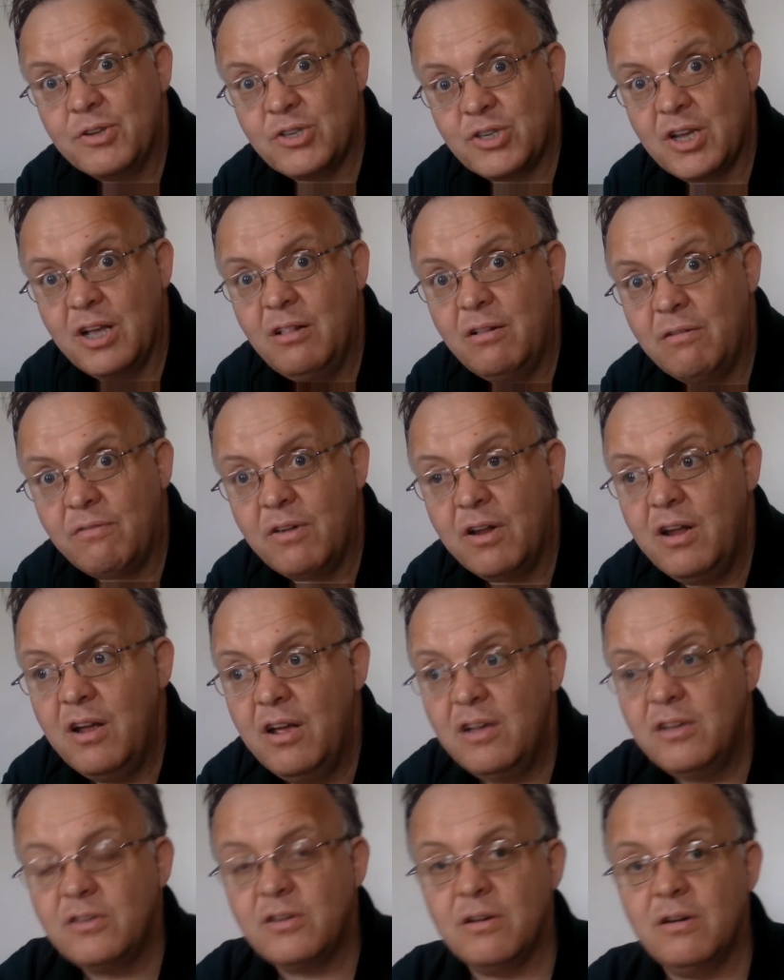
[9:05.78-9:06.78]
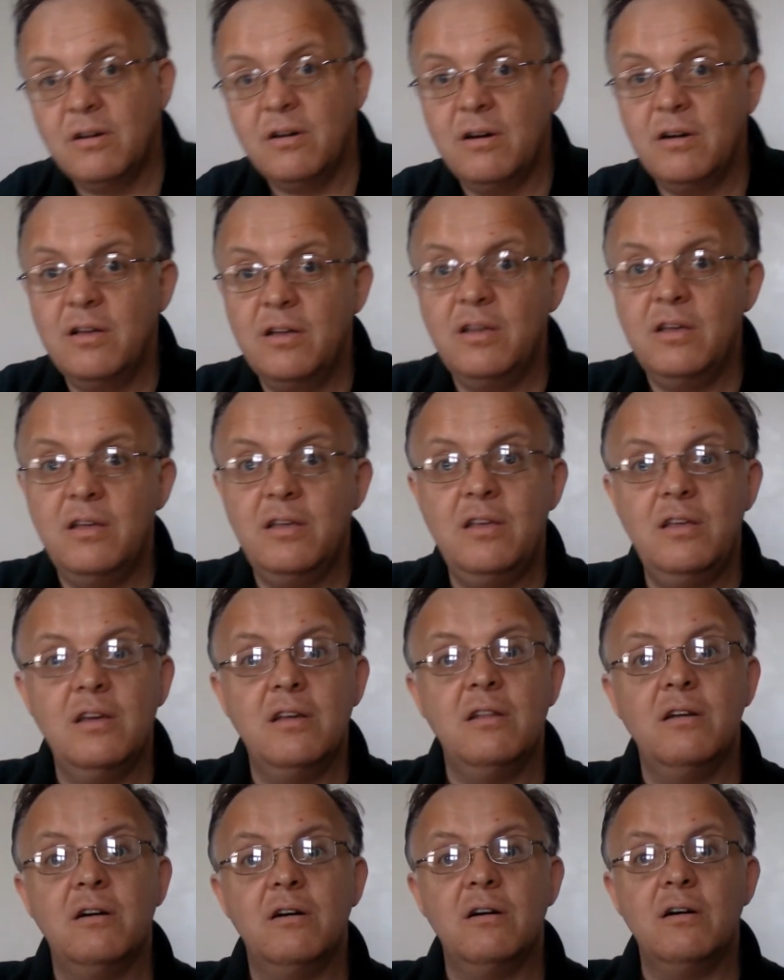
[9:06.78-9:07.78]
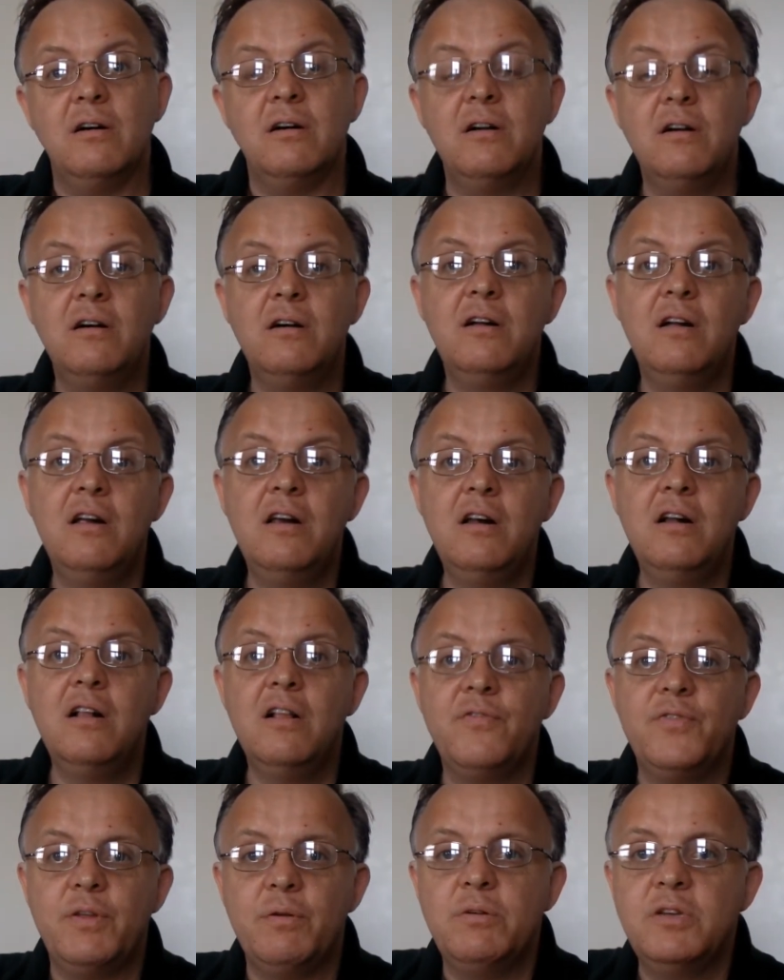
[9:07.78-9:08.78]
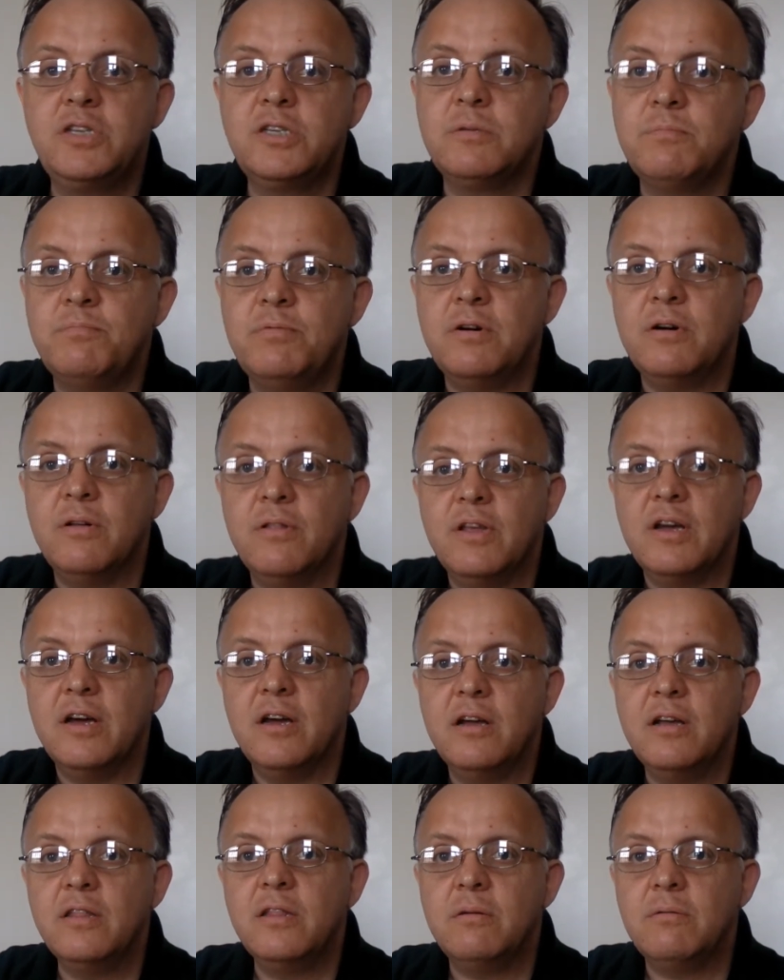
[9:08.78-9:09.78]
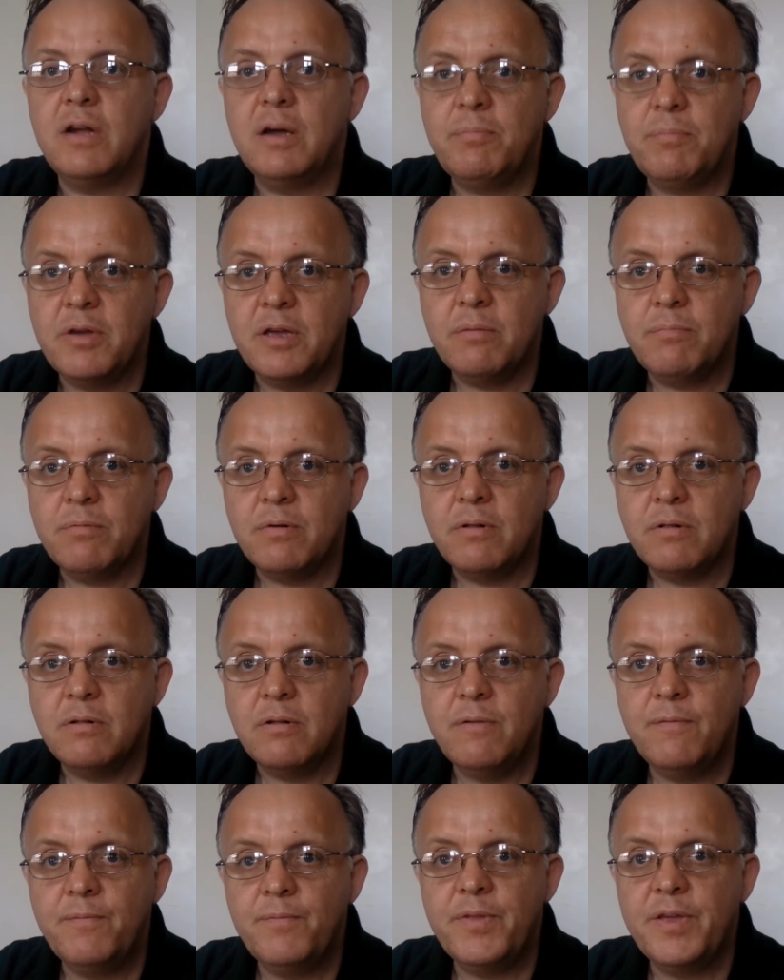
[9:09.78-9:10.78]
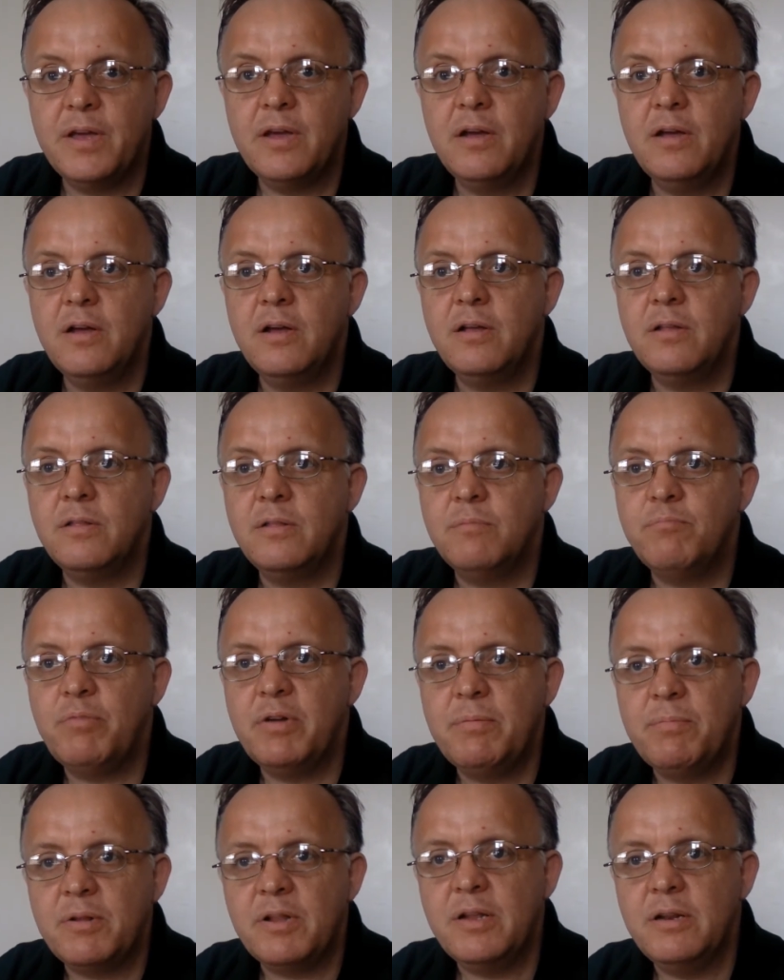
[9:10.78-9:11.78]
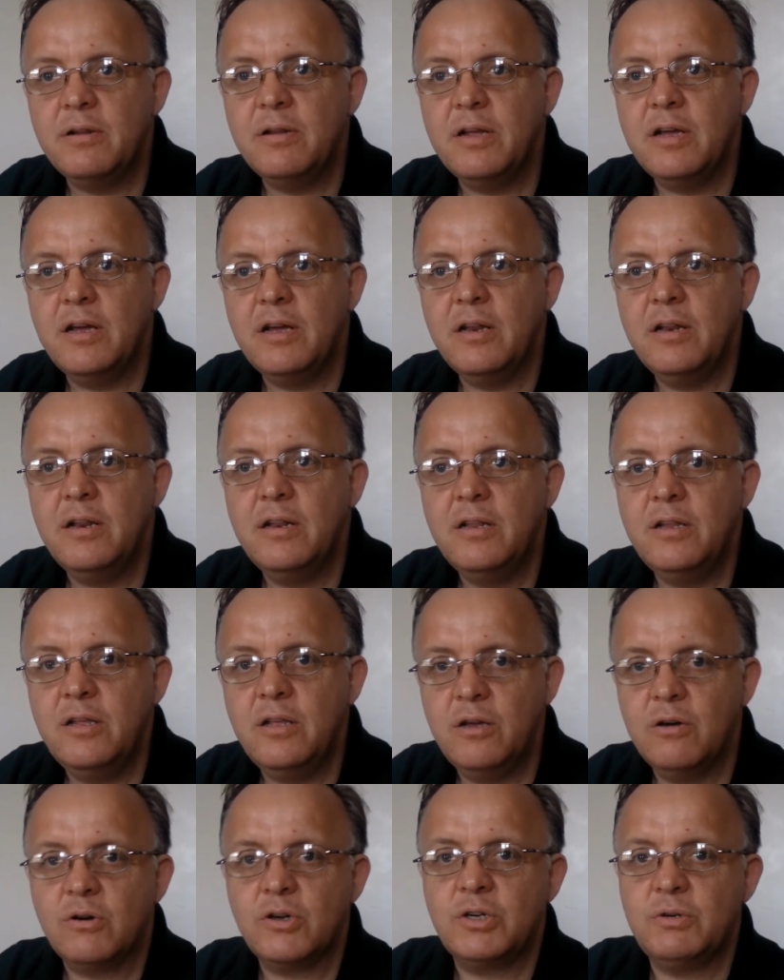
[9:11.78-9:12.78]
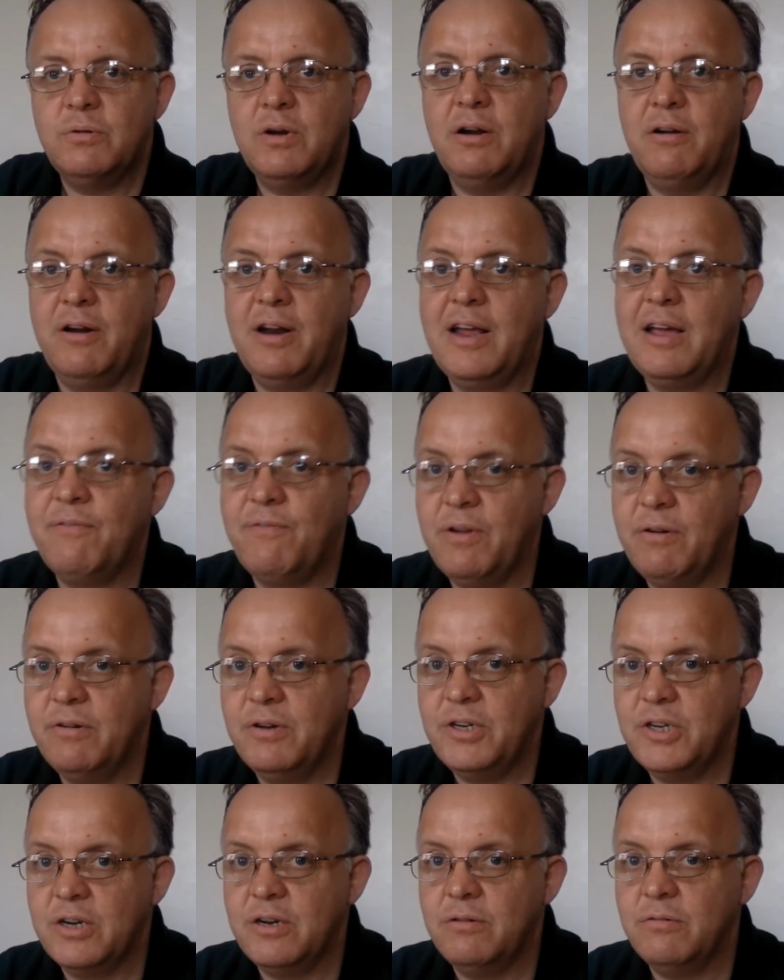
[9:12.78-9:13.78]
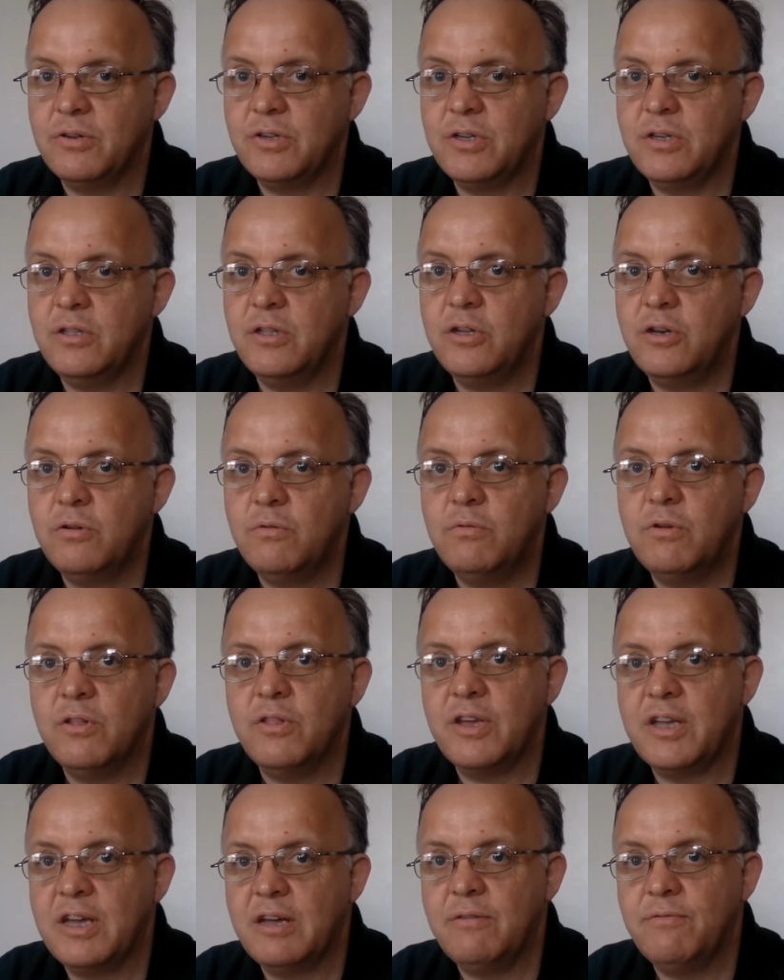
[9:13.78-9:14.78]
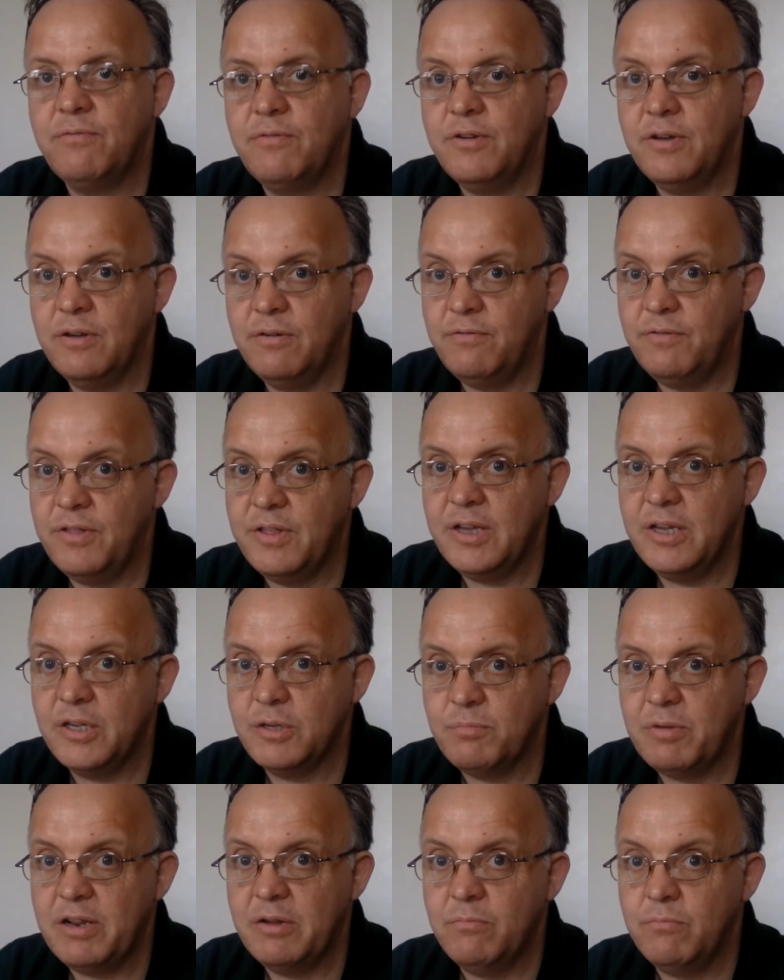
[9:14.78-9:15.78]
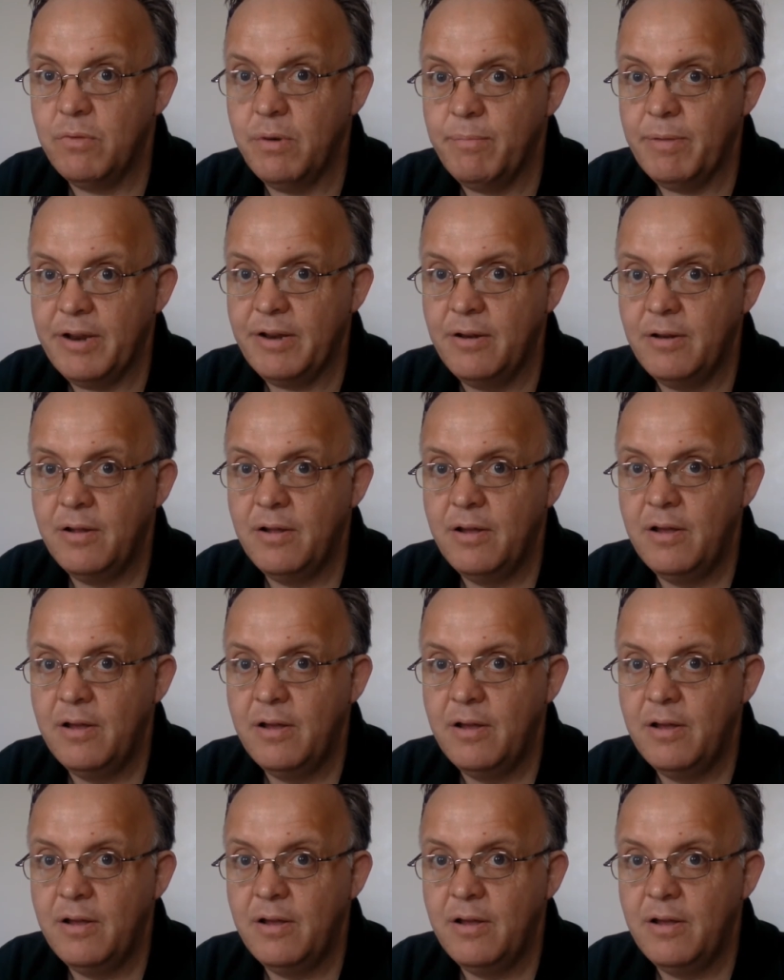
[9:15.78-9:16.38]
herself. So you, you know. Mm-hmm. There is support there. There are people people in, in the Yorkshire area are very generous and they do what they can for, for these men and women.